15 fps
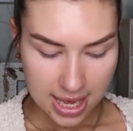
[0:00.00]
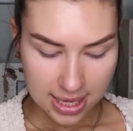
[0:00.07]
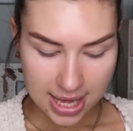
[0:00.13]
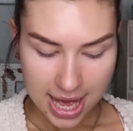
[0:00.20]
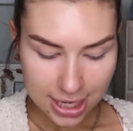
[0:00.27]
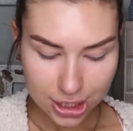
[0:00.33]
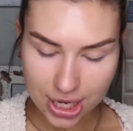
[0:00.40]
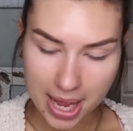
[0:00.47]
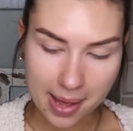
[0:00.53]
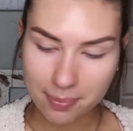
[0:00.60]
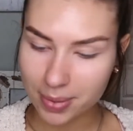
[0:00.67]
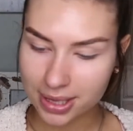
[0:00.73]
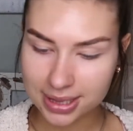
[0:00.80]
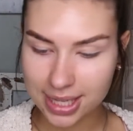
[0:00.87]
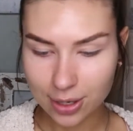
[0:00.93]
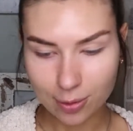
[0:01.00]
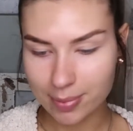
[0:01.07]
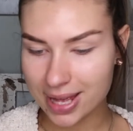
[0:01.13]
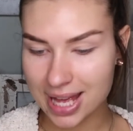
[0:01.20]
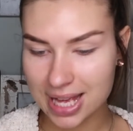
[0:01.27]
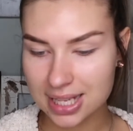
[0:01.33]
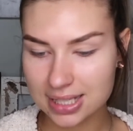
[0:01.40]
catch up a little
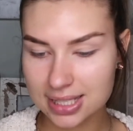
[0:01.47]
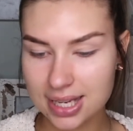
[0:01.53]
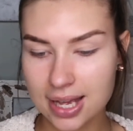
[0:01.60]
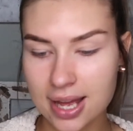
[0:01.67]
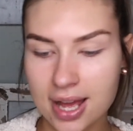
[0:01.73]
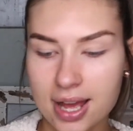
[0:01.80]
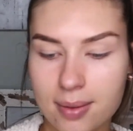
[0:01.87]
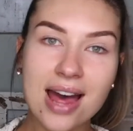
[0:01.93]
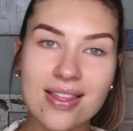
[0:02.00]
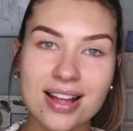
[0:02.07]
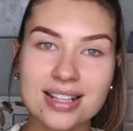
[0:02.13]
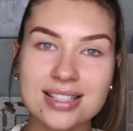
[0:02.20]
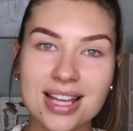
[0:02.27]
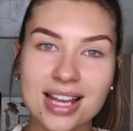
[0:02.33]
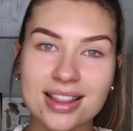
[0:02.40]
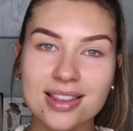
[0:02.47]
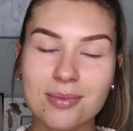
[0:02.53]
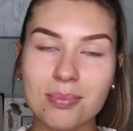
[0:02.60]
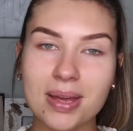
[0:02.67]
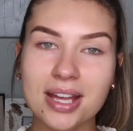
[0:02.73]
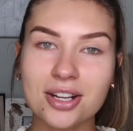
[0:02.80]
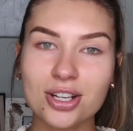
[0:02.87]
bit. Yeah, that's like the
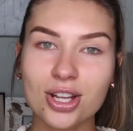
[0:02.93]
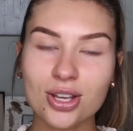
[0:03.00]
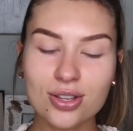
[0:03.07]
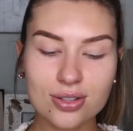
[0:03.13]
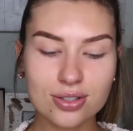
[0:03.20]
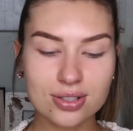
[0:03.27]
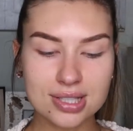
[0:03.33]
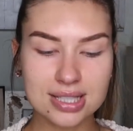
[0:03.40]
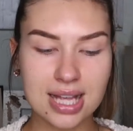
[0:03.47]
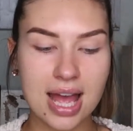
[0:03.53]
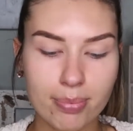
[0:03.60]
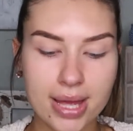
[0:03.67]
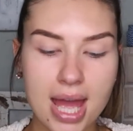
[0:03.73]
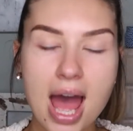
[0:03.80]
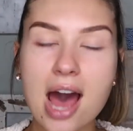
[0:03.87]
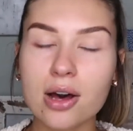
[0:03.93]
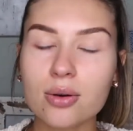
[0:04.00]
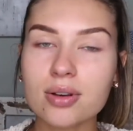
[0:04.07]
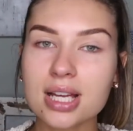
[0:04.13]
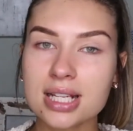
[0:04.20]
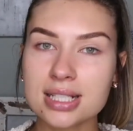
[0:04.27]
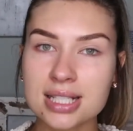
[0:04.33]
big news, but I
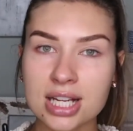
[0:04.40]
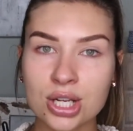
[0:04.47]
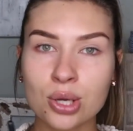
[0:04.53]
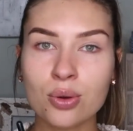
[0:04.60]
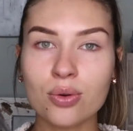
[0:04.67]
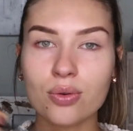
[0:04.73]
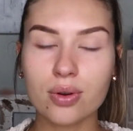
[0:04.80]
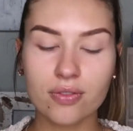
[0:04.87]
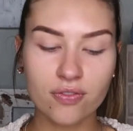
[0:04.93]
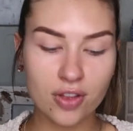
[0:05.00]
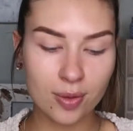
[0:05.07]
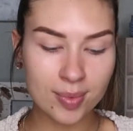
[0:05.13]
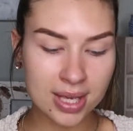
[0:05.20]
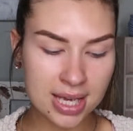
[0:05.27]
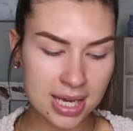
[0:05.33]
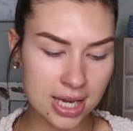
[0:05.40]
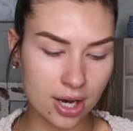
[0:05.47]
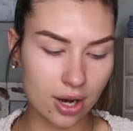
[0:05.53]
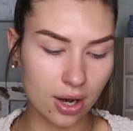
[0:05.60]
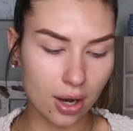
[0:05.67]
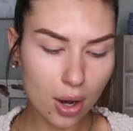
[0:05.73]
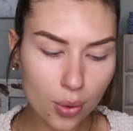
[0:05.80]
will continue filming
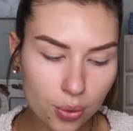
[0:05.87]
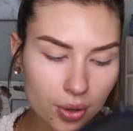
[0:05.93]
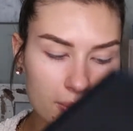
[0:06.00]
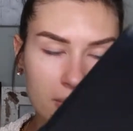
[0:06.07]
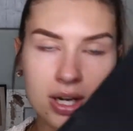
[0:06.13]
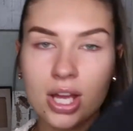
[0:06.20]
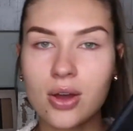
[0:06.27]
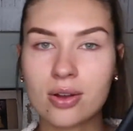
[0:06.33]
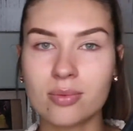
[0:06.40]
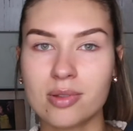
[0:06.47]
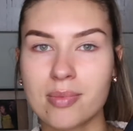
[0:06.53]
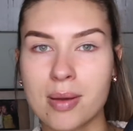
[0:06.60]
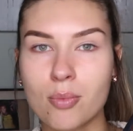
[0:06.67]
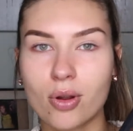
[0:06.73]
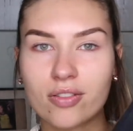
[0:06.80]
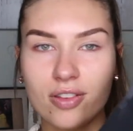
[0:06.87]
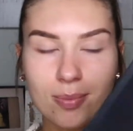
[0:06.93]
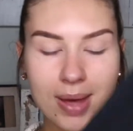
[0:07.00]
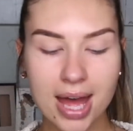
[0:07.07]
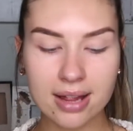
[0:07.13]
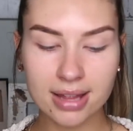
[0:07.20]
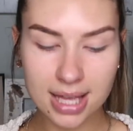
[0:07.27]
here. I'm gonna go in with my Morphe
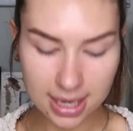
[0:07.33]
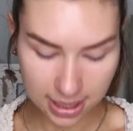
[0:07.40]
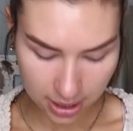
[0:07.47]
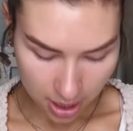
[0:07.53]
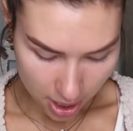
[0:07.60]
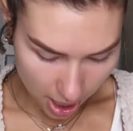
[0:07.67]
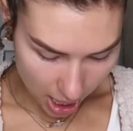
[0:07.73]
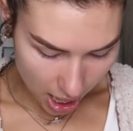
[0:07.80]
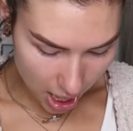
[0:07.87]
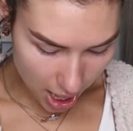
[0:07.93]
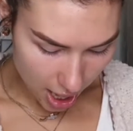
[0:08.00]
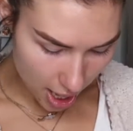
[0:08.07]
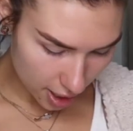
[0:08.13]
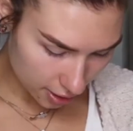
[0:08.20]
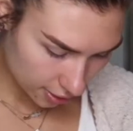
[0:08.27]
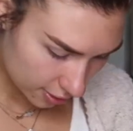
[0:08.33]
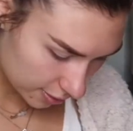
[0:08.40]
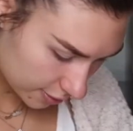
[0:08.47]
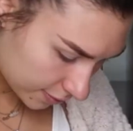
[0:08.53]
palette. Ah!